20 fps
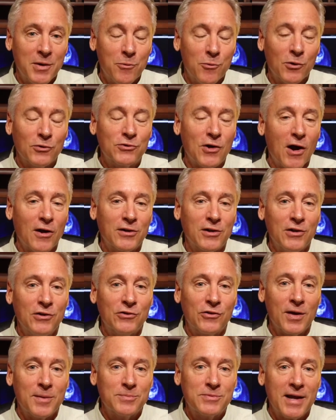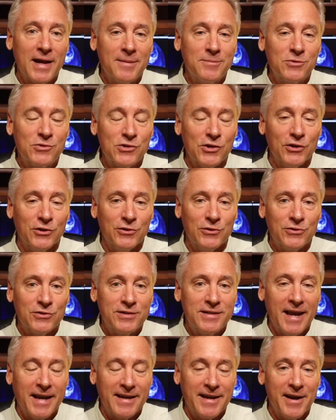and we'll talk to you sometime soon.
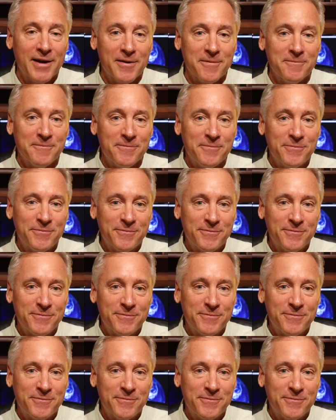Take care.